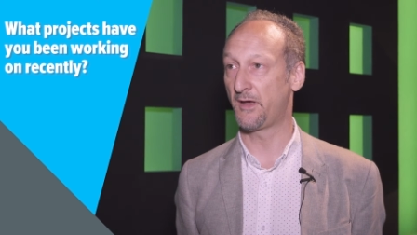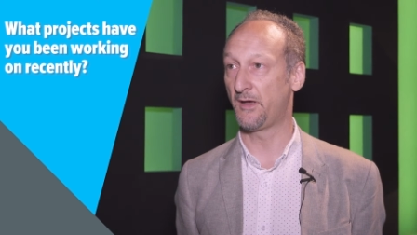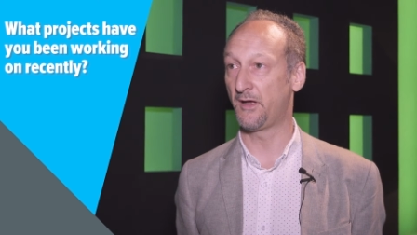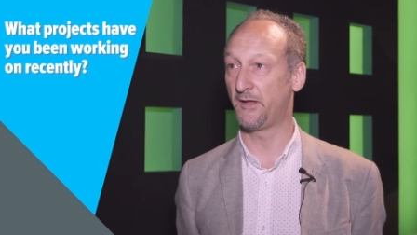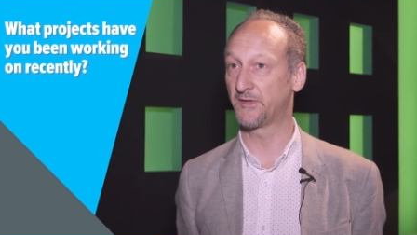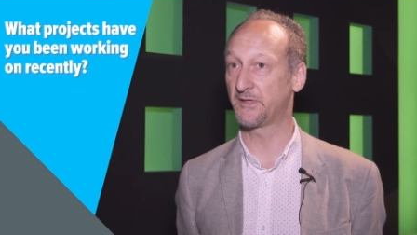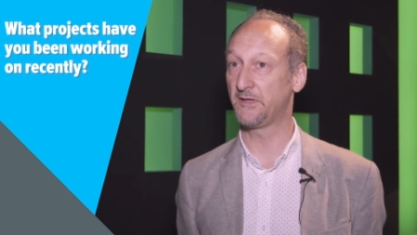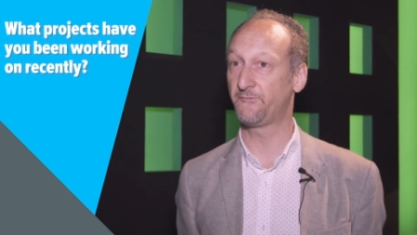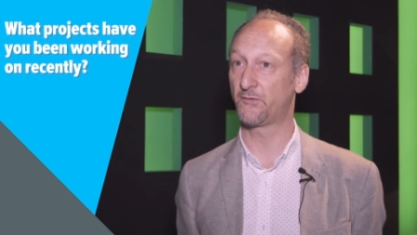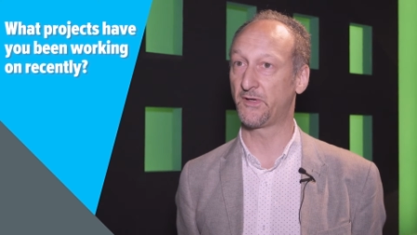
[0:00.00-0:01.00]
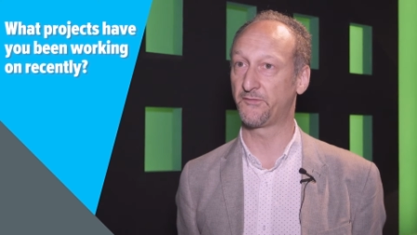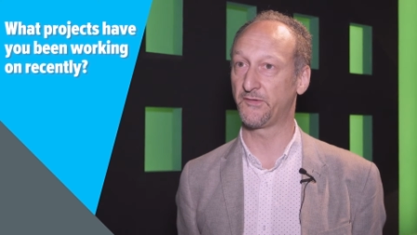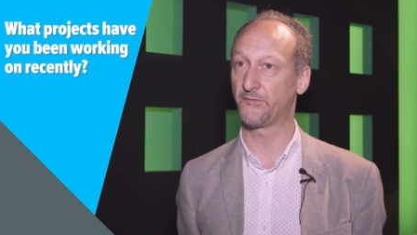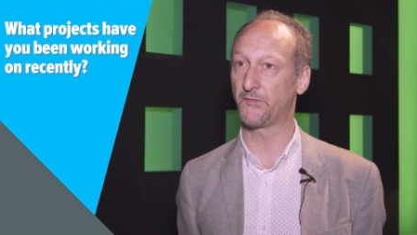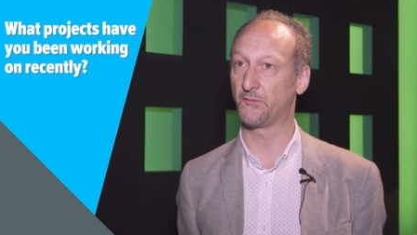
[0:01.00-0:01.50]
And the key for
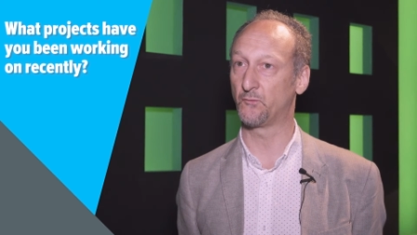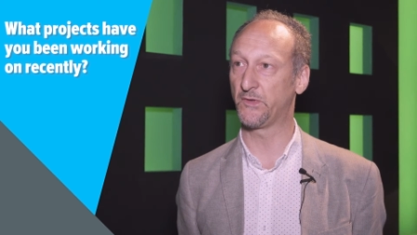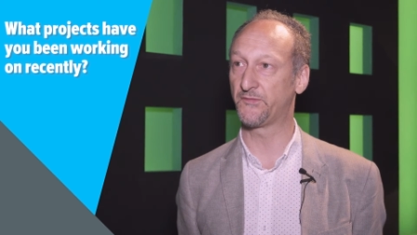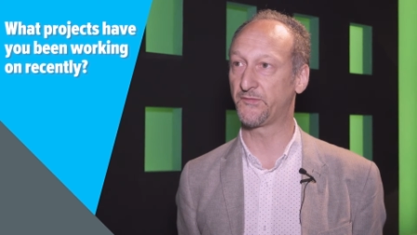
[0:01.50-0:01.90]
us is that we